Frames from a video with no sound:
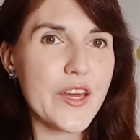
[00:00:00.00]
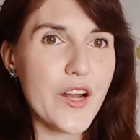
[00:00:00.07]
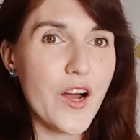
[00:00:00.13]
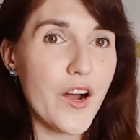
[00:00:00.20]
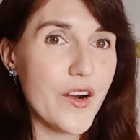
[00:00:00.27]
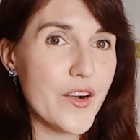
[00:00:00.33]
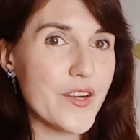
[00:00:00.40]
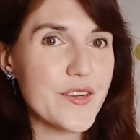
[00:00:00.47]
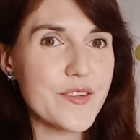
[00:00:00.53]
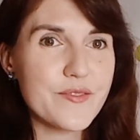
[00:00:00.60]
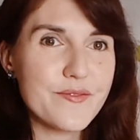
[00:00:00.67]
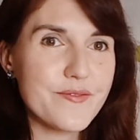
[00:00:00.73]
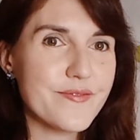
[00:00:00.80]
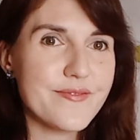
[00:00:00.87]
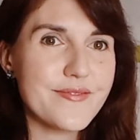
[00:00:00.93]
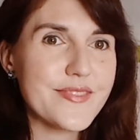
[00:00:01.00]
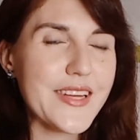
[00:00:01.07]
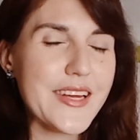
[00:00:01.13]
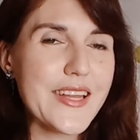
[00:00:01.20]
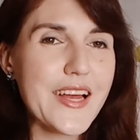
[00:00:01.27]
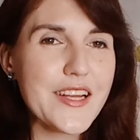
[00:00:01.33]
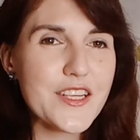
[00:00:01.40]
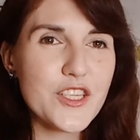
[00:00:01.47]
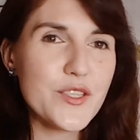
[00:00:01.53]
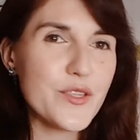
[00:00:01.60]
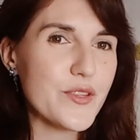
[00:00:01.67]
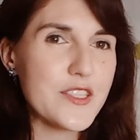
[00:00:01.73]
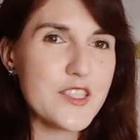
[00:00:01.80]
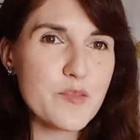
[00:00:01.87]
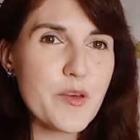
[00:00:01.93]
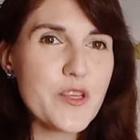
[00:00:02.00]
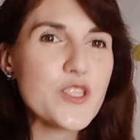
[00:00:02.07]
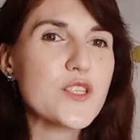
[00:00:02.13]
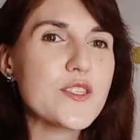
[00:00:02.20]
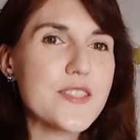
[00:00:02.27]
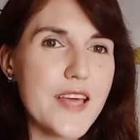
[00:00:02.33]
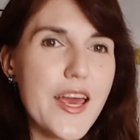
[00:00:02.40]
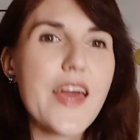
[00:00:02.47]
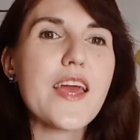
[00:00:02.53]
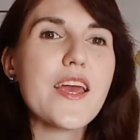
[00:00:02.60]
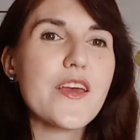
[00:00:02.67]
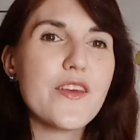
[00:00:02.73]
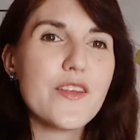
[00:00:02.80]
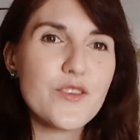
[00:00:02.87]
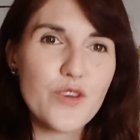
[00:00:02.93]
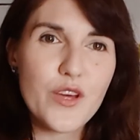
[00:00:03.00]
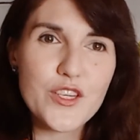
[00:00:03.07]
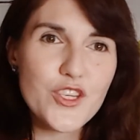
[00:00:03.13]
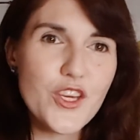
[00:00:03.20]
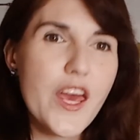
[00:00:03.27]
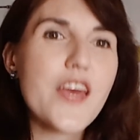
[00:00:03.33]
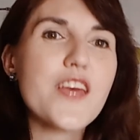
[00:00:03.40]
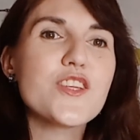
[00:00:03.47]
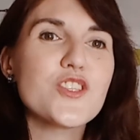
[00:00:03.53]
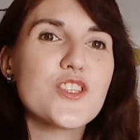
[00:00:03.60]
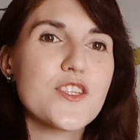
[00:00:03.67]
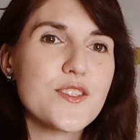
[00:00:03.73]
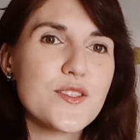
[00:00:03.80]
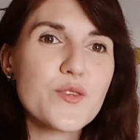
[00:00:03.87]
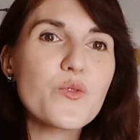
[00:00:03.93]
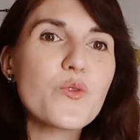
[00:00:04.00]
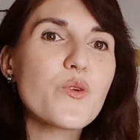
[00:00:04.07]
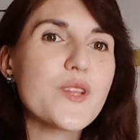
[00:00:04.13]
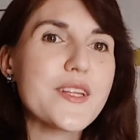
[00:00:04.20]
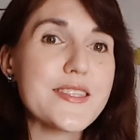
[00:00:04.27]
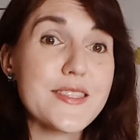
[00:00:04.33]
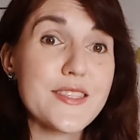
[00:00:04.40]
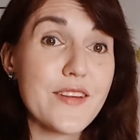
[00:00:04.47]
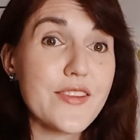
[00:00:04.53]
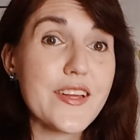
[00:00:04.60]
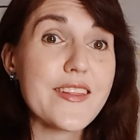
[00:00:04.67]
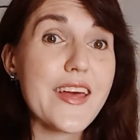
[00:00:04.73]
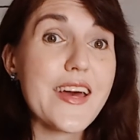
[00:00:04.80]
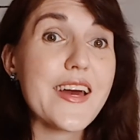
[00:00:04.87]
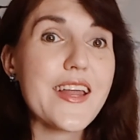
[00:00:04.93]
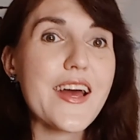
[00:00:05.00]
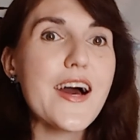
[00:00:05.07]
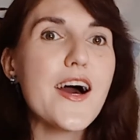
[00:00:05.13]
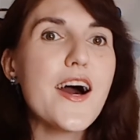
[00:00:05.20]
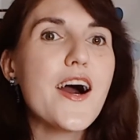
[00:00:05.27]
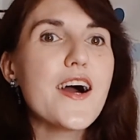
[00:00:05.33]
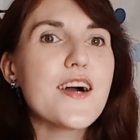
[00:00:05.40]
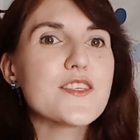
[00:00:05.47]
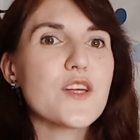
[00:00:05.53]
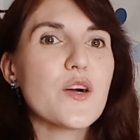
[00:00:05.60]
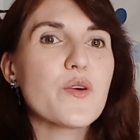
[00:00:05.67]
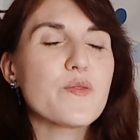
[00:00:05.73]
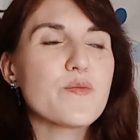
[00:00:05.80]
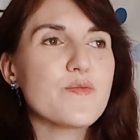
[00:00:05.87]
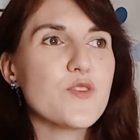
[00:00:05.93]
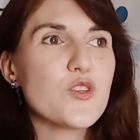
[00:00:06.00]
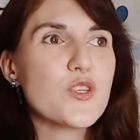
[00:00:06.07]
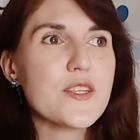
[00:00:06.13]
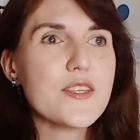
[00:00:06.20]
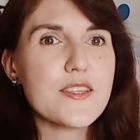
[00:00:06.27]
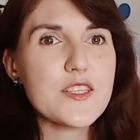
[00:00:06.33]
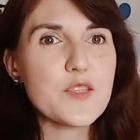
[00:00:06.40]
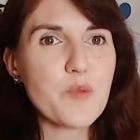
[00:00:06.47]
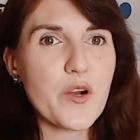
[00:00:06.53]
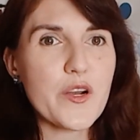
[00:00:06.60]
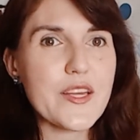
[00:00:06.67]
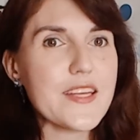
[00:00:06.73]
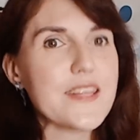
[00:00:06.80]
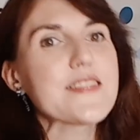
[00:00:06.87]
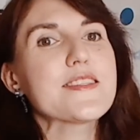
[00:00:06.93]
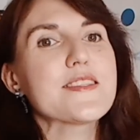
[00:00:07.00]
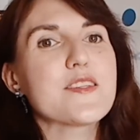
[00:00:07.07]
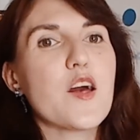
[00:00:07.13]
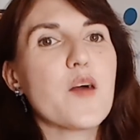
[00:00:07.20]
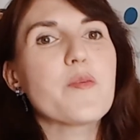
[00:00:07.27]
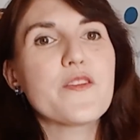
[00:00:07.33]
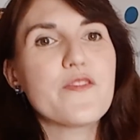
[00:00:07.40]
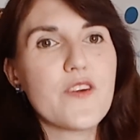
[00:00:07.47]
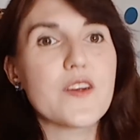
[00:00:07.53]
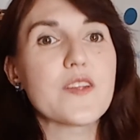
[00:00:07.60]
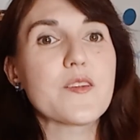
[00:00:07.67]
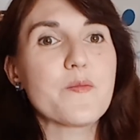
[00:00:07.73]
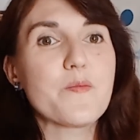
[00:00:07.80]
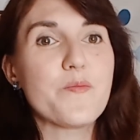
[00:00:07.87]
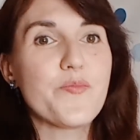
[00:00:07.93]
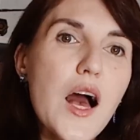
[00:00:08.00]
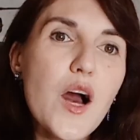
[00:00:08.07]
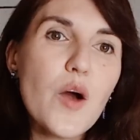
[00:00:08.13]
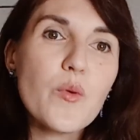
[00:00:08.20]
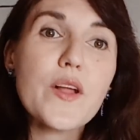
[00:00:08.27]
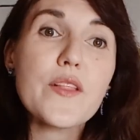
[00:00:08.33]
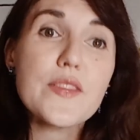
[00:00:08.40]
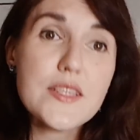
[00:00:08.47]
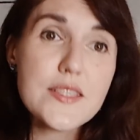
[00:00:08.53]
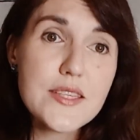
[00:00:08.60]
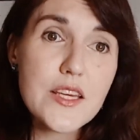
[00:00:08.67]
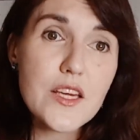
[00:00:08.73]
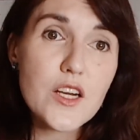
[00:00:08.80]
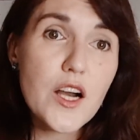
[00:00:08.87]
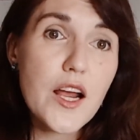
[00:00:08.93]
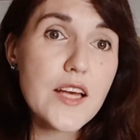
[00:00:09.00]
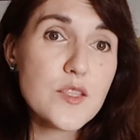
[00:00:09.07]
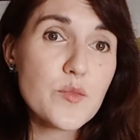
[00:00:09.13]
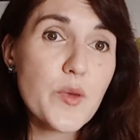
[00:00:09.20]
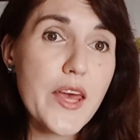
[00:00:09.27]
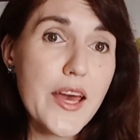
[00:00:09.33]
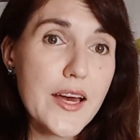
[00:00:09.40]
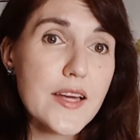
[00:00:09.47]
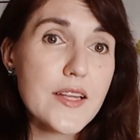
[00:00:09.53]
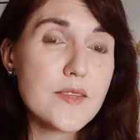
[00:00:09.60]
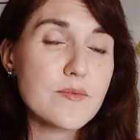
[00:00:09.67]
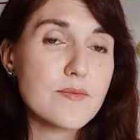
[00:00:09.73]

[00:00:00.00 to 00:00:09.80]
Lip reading: are connected to this special day, to education and school and stuff like that. So usually this part is a bit fun. Well, this year, as we had